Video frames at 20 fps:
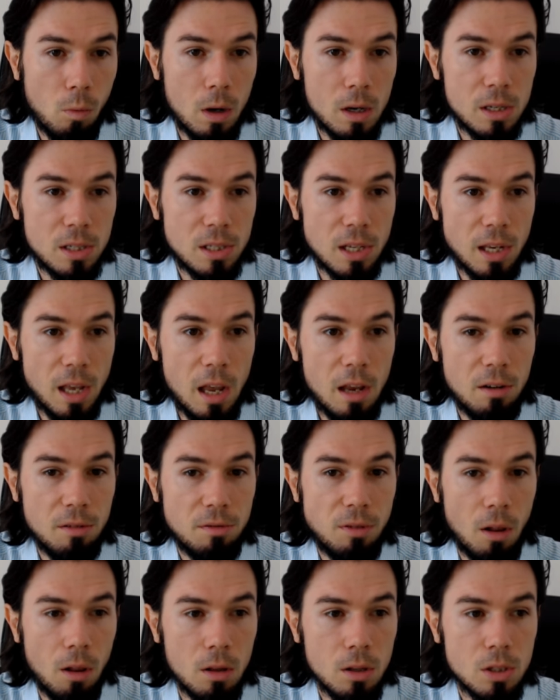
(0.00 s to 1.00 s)
Once again,
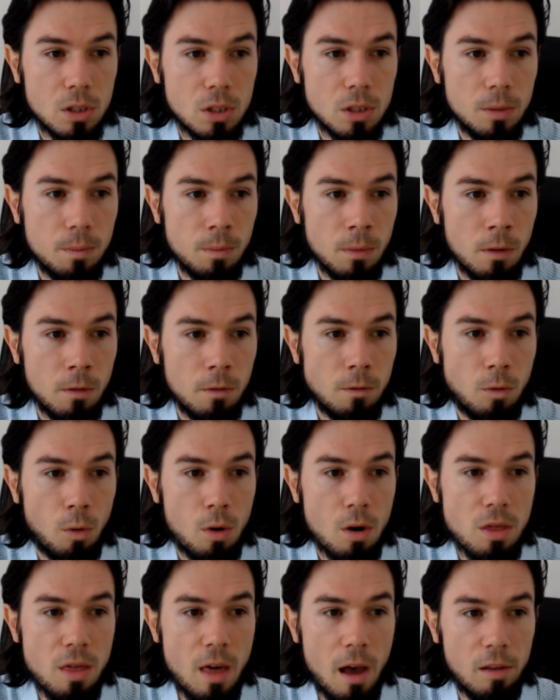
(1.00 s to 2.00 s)
folks,
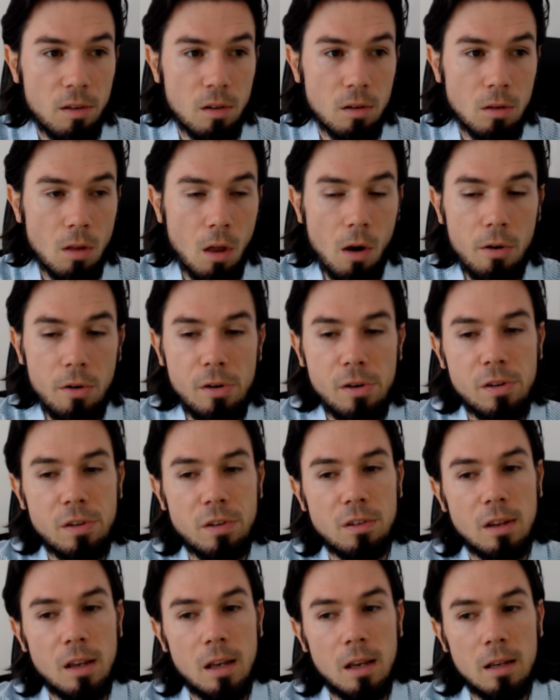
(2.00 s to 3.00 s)

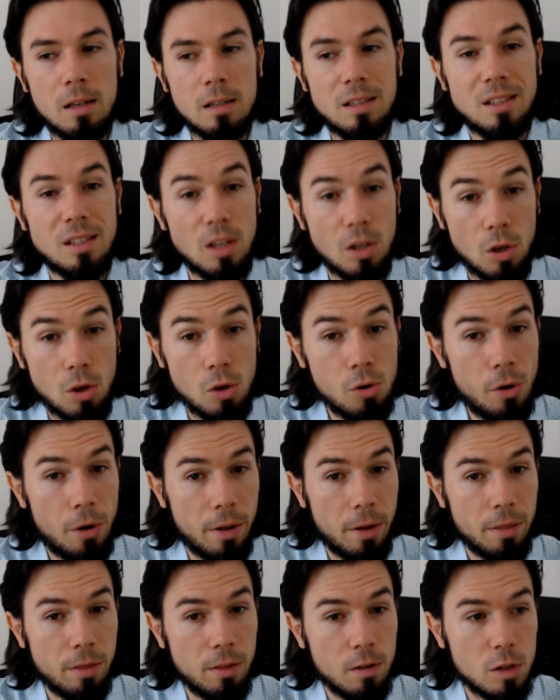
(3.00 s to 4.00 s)
$4,000
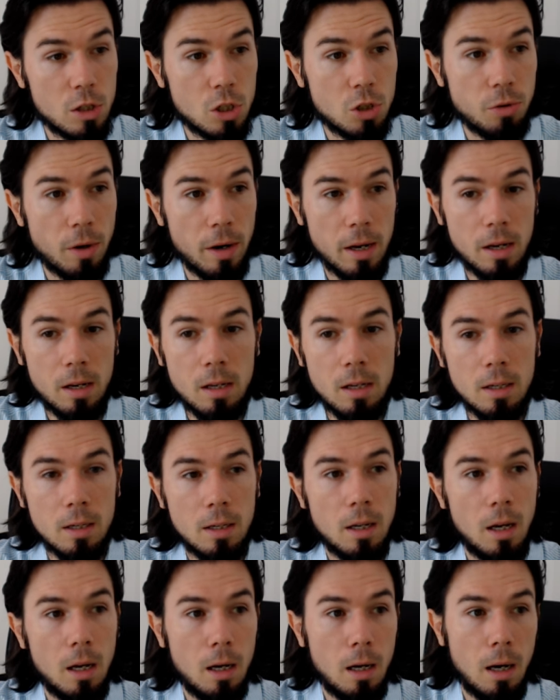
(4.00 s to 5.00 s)
secured on this trade.
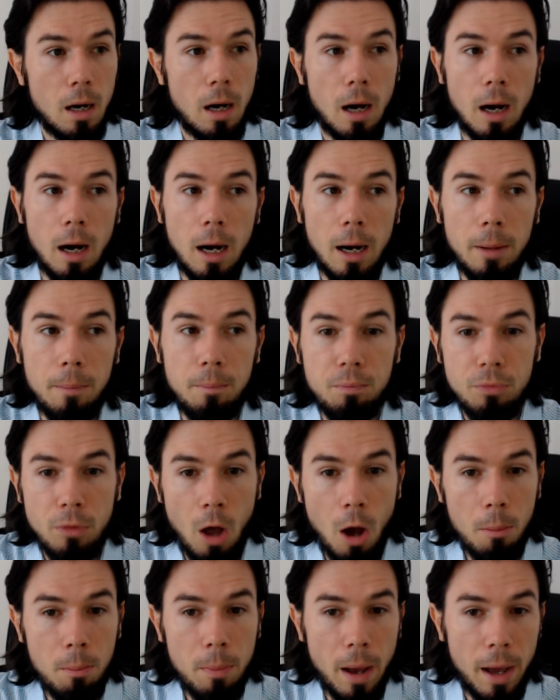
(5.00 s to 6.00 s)
Uh,
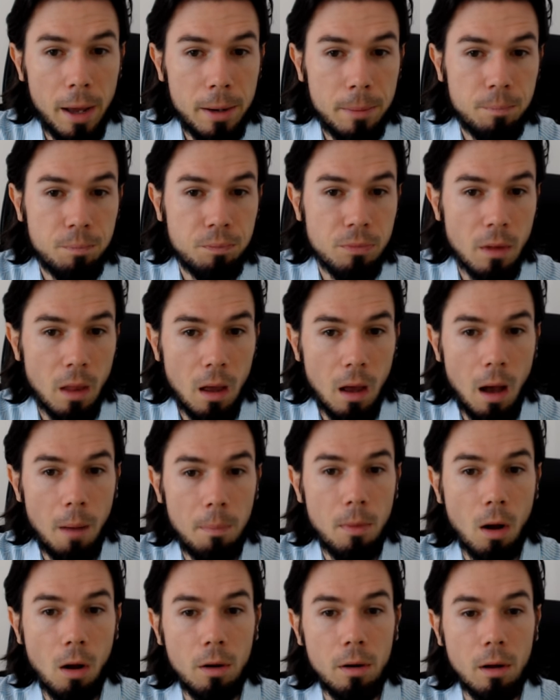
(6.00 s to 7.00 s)
not bad.
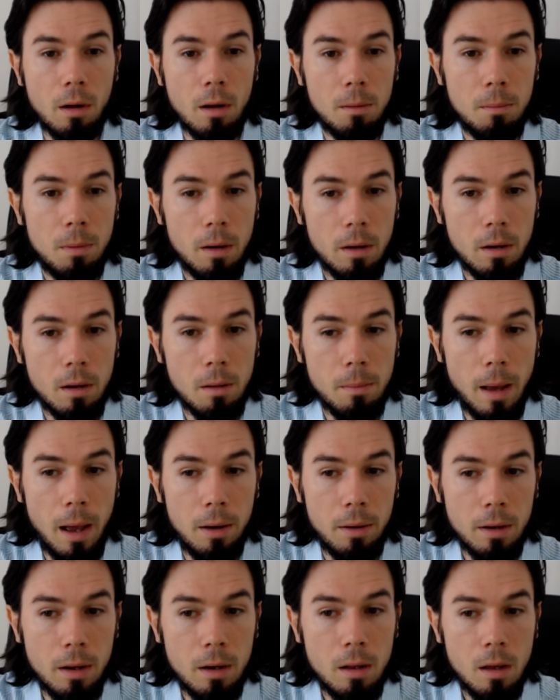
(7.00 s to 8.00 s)
I'm not going to complain
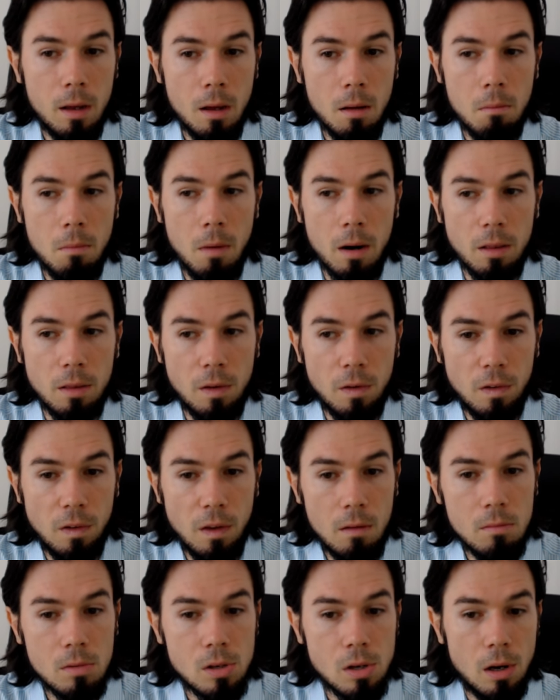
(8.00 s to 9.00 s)
about it. But at the
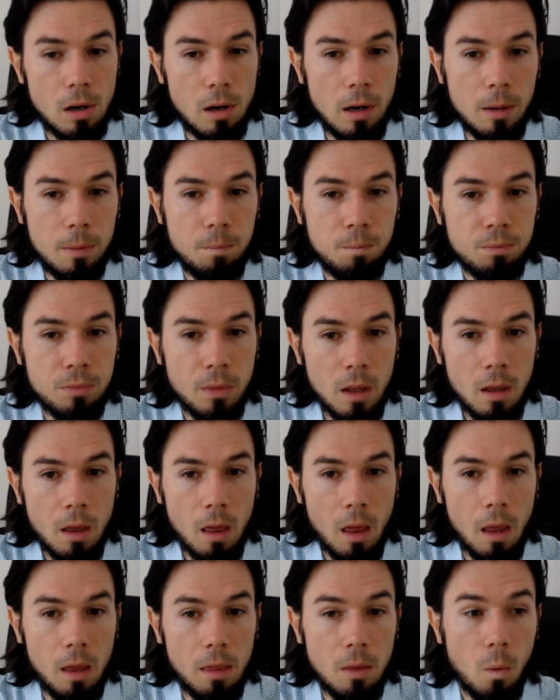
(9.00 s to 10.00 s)
same time,
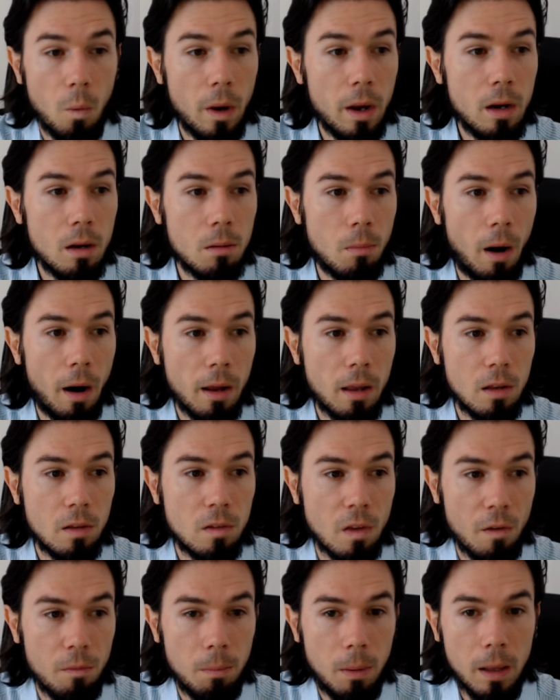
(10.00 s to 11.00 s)
in the way the
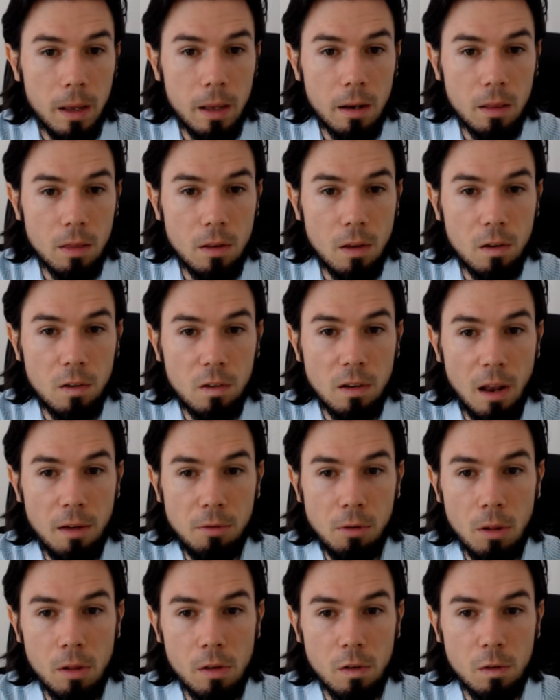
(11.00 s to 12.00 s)
markets have played at this level,